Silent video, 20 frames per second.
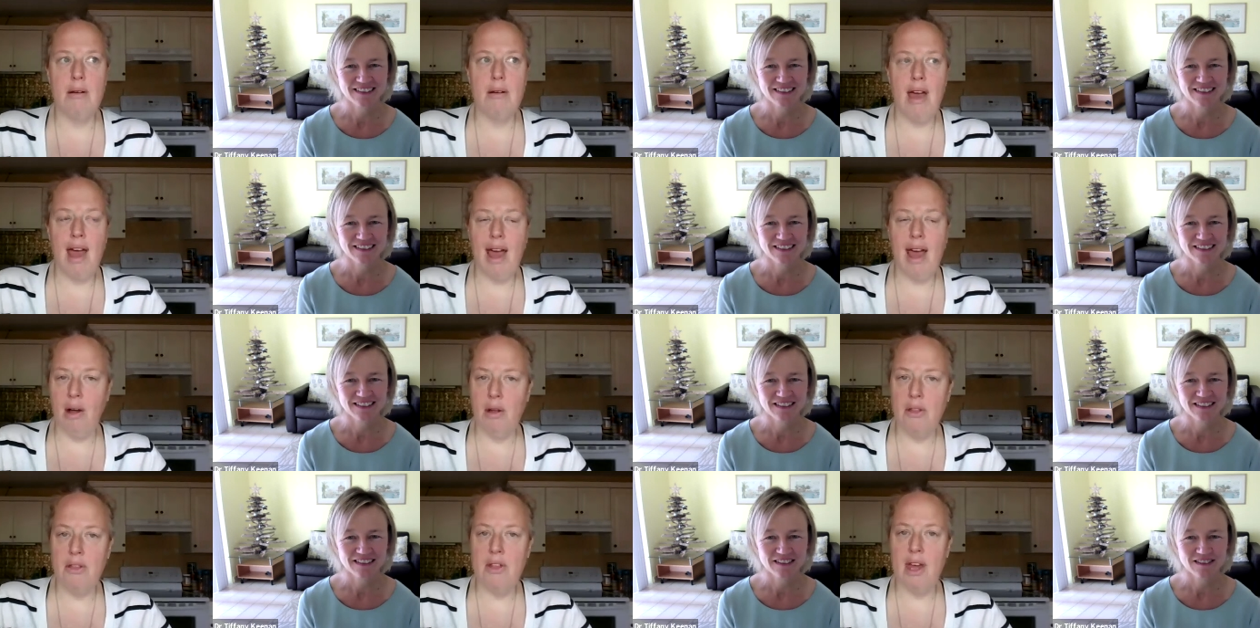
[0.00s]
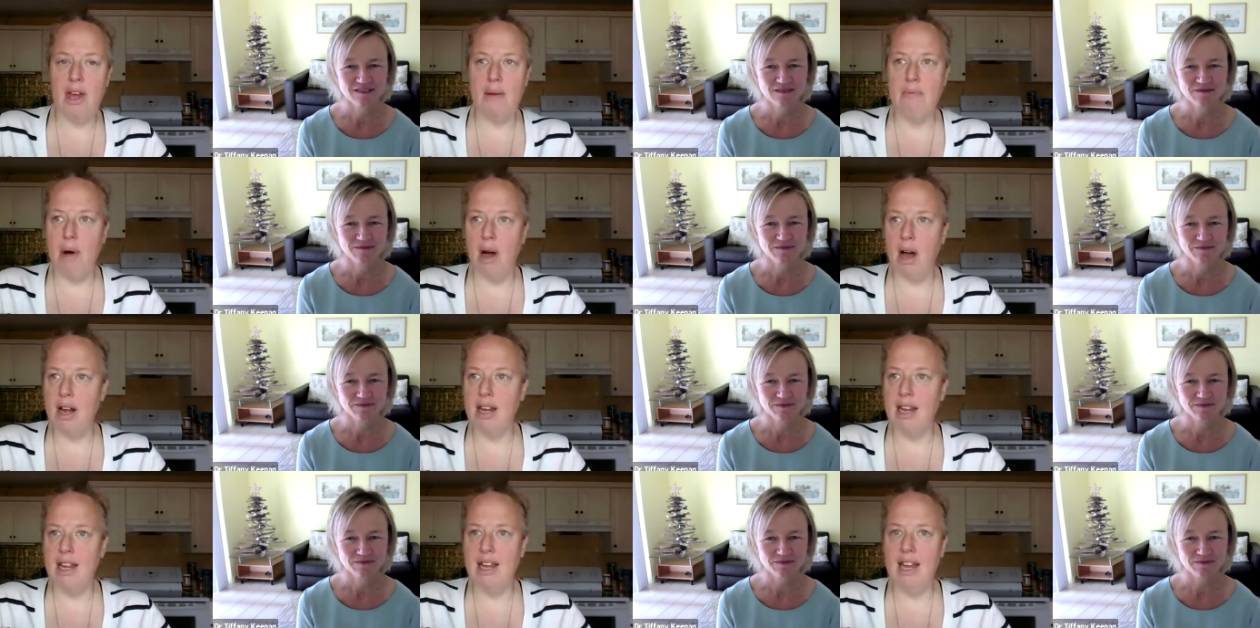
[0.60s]
Speaker 1: health and
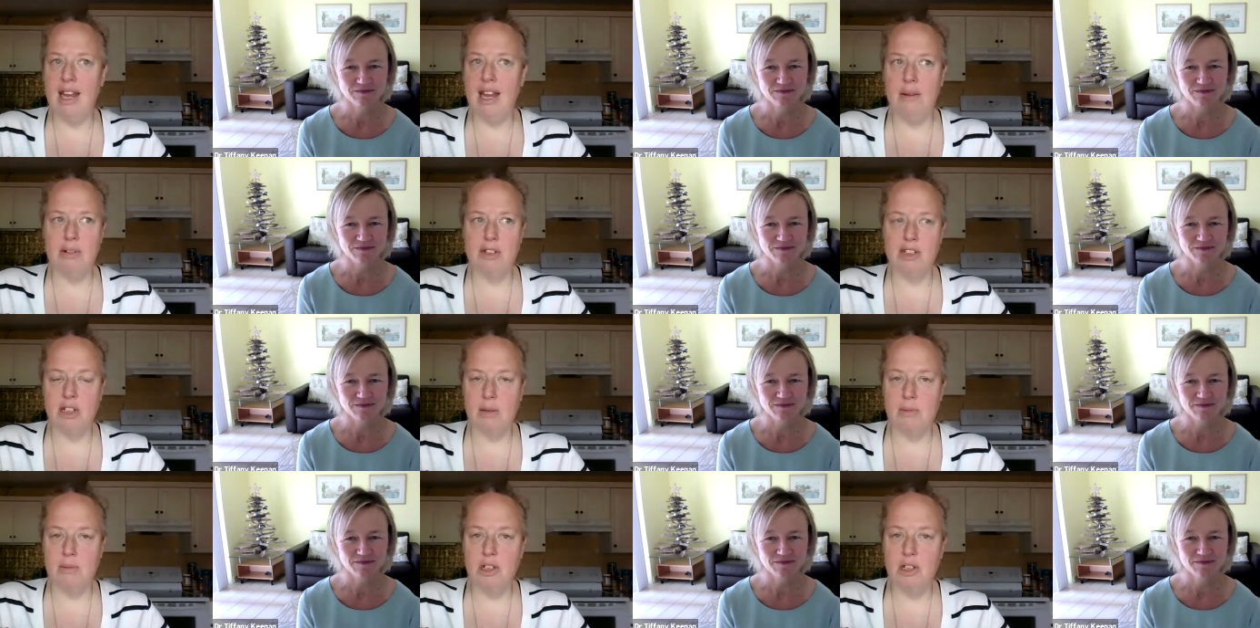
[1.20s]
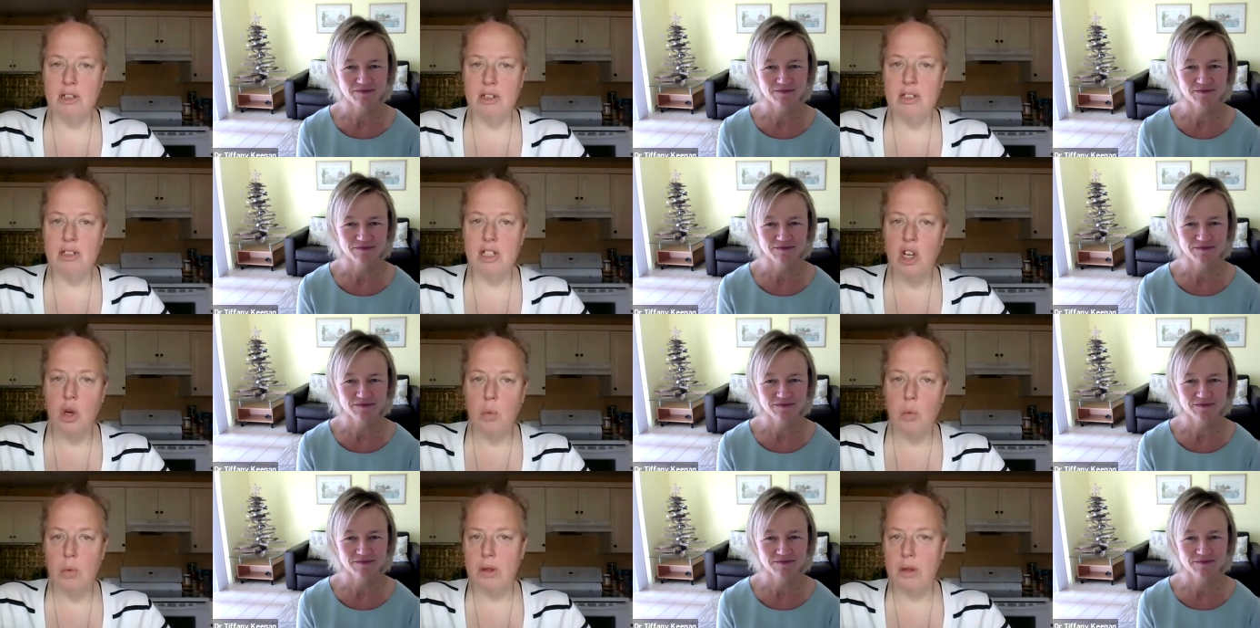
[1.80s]
body and prescriptions
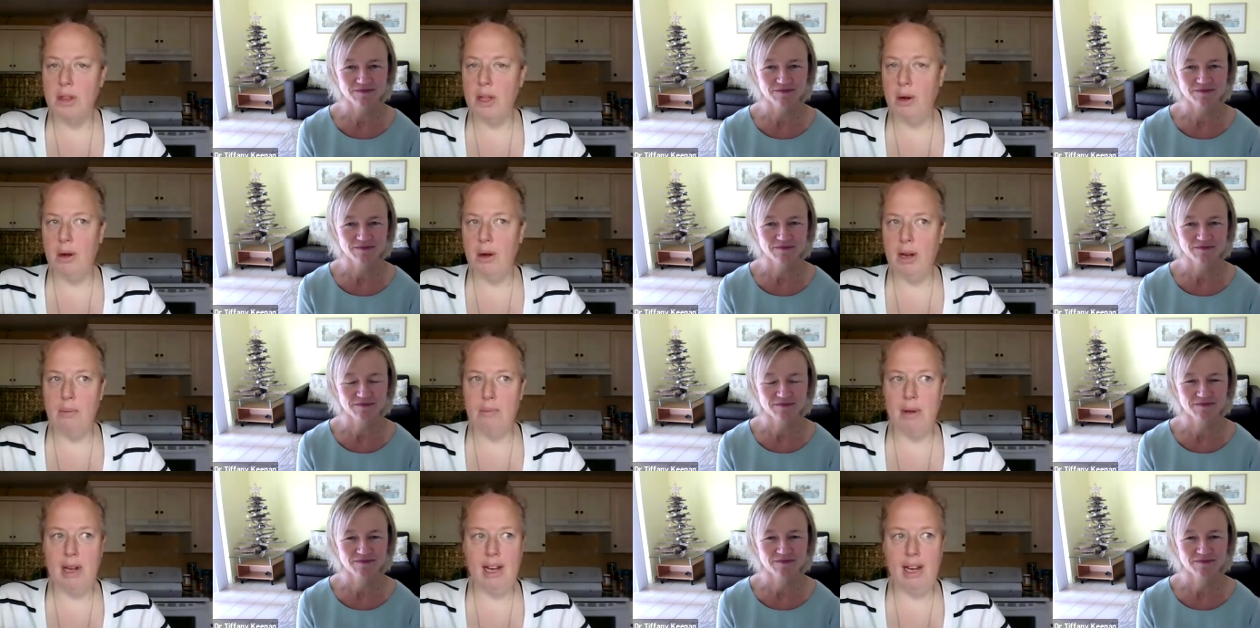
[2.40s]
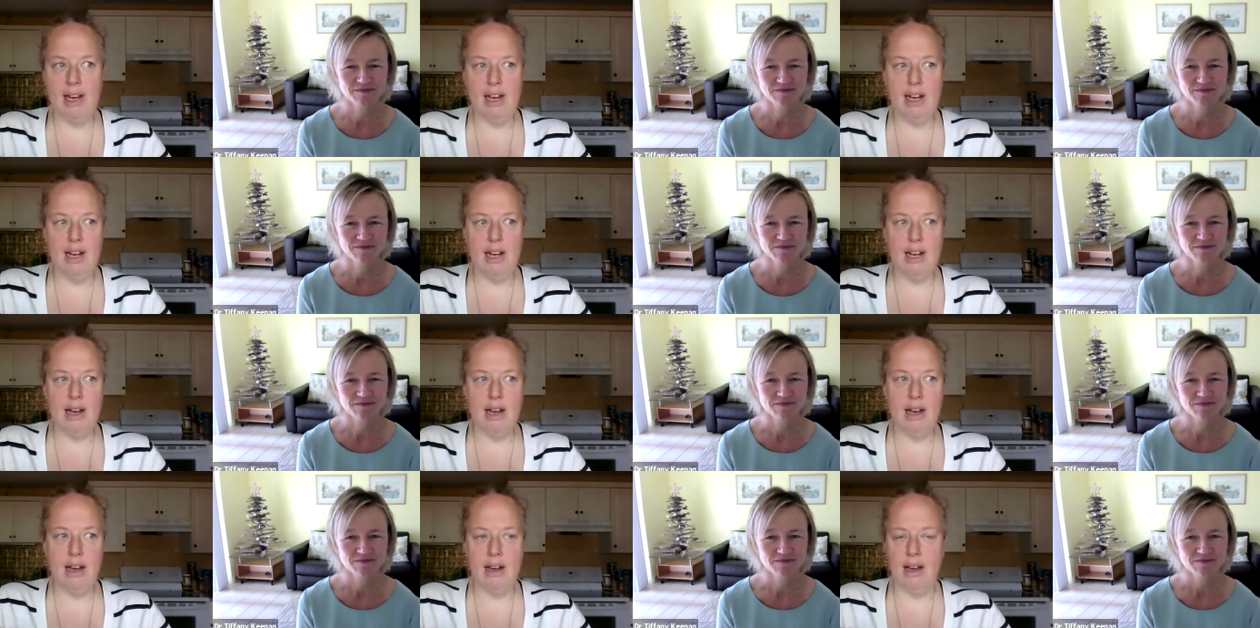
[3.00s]
without it being
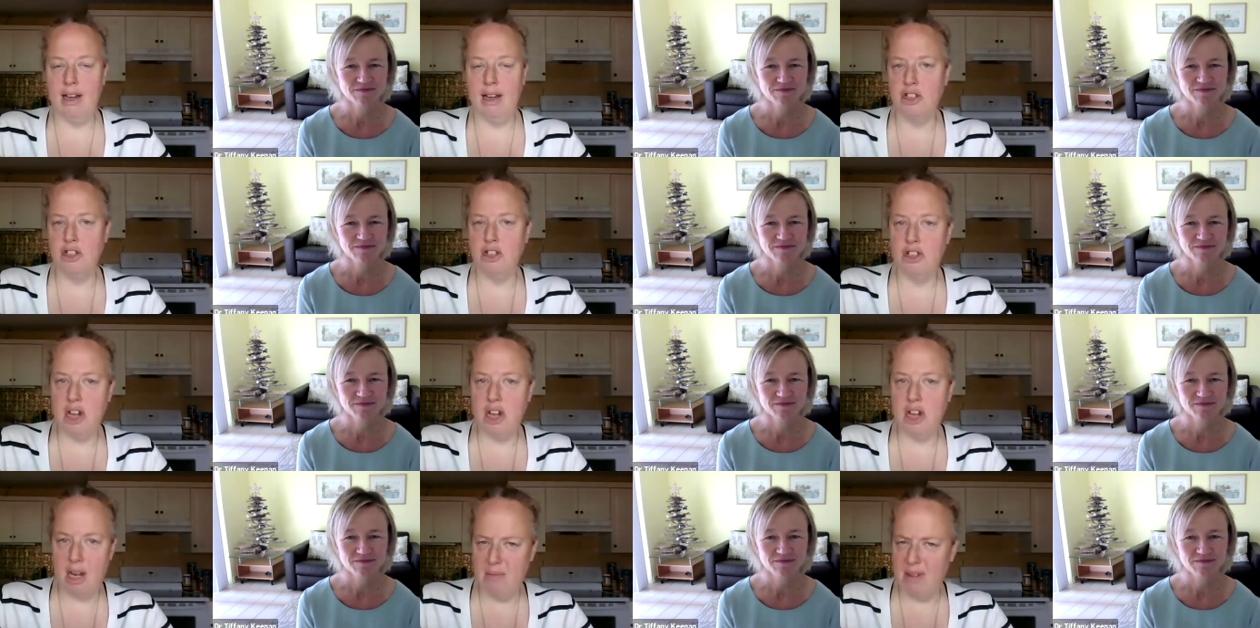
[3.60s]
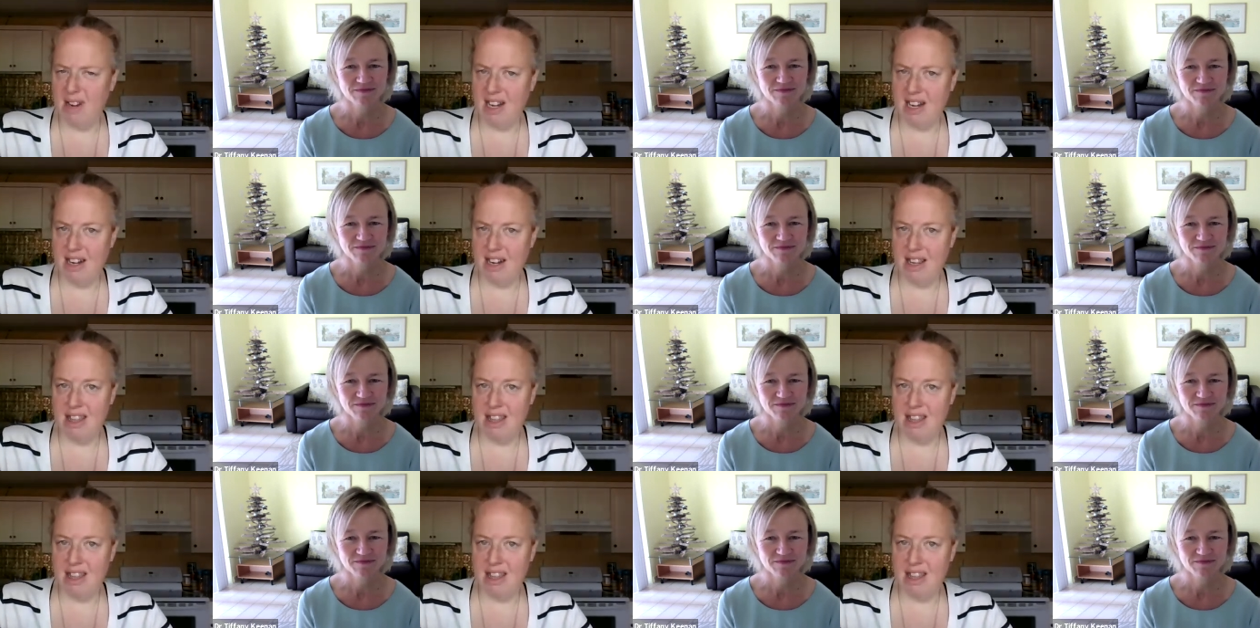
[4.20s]
a shaming